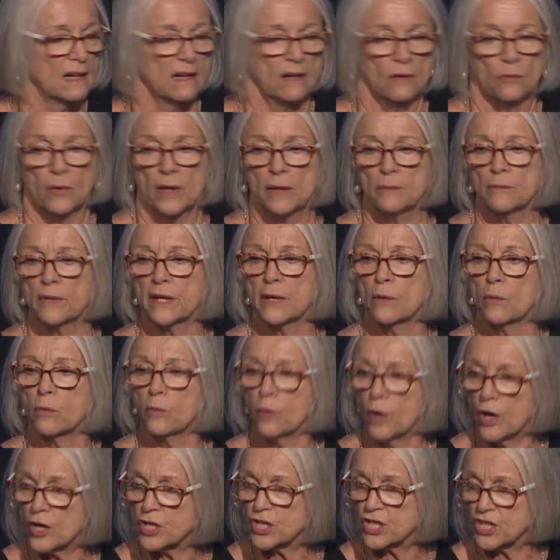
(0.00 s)
When we
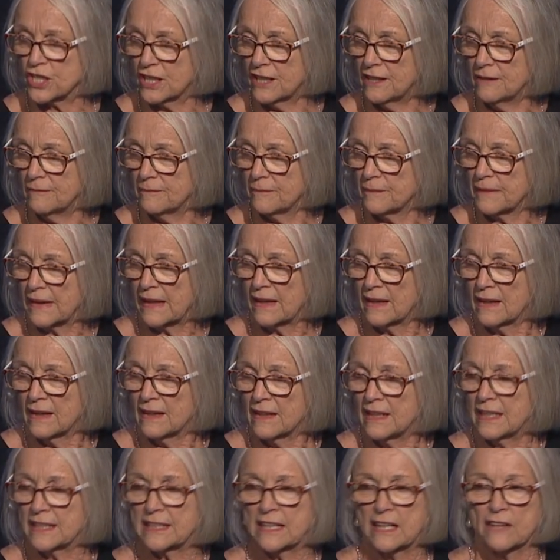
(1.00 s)
worship,
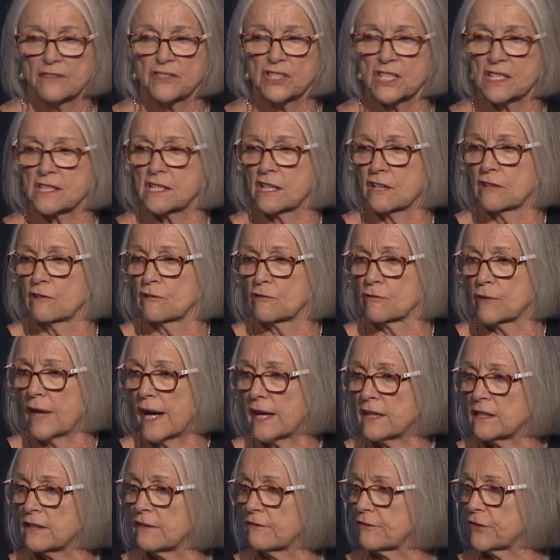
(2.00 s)
it gives us a
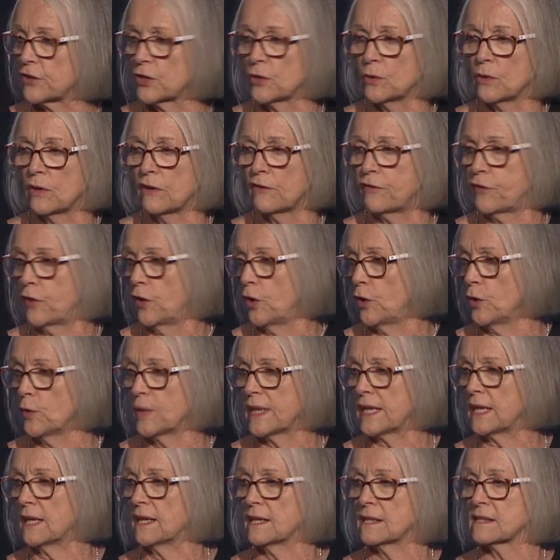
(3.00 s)
greater view of who
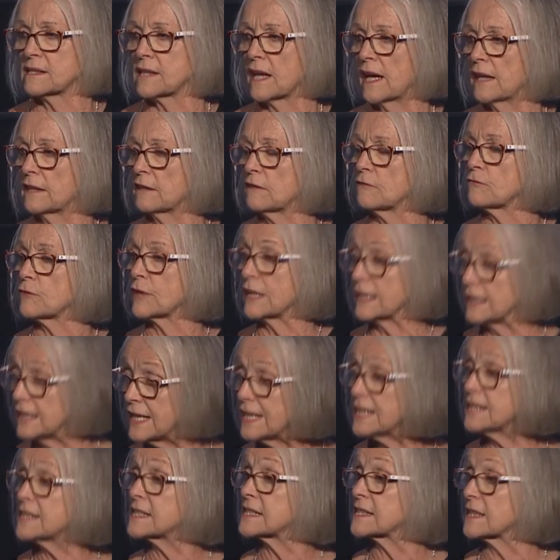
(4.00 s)
He is and it
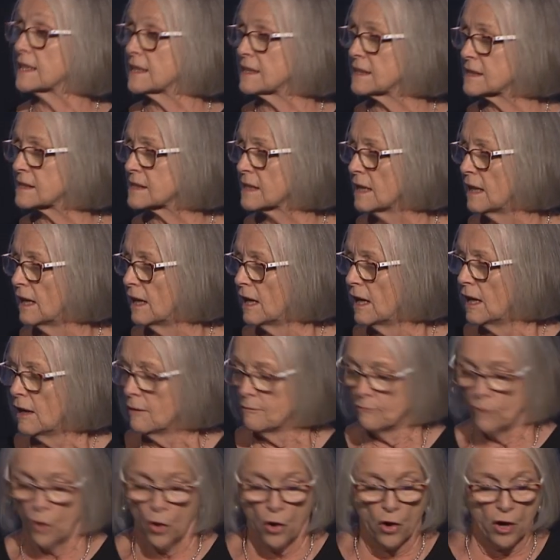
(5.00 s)
releases
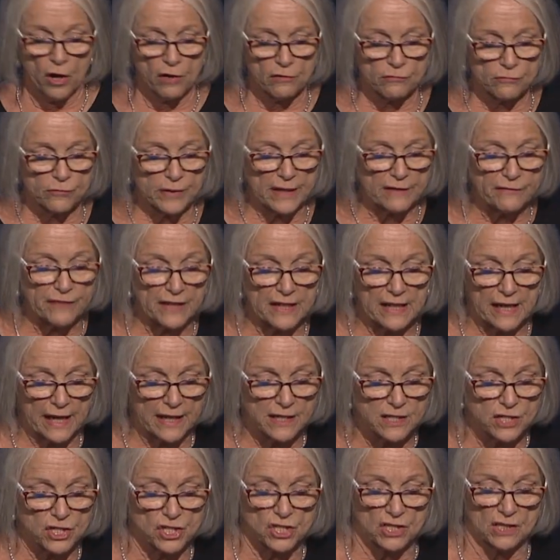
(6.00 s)
more
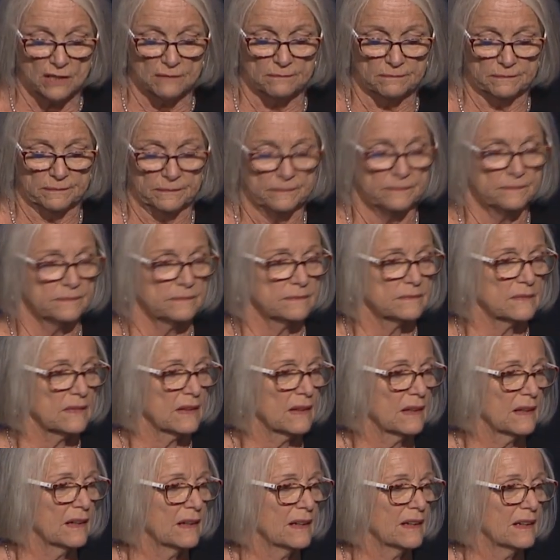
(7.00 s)
revelation.
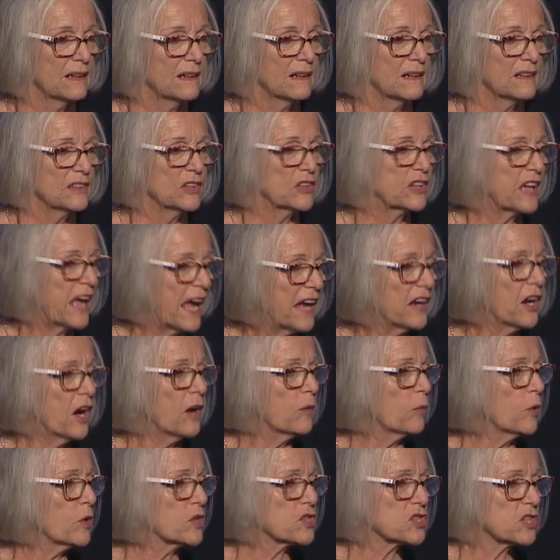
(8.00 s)
You
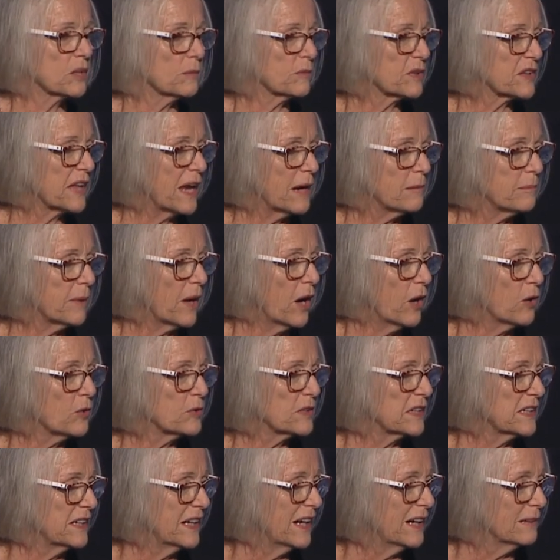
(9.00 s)
cannot worship without
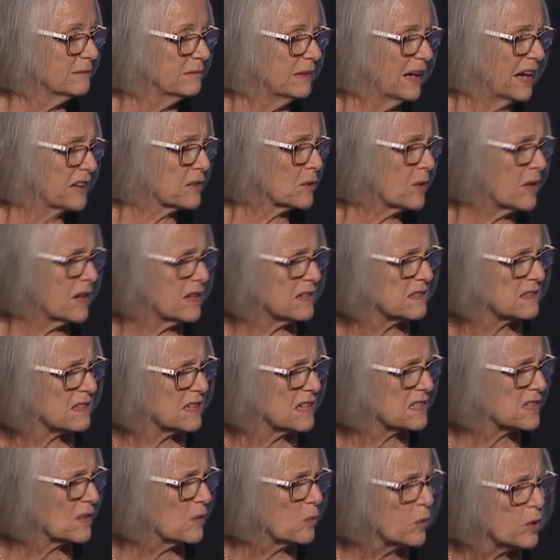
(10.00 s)
beholding Him. Otherwise,
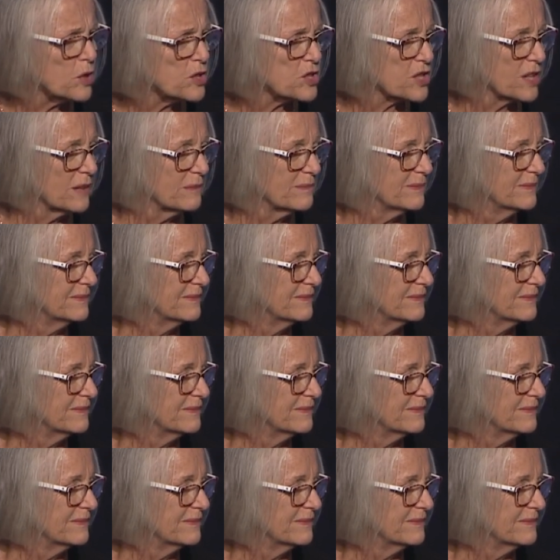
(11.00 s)
is it worship?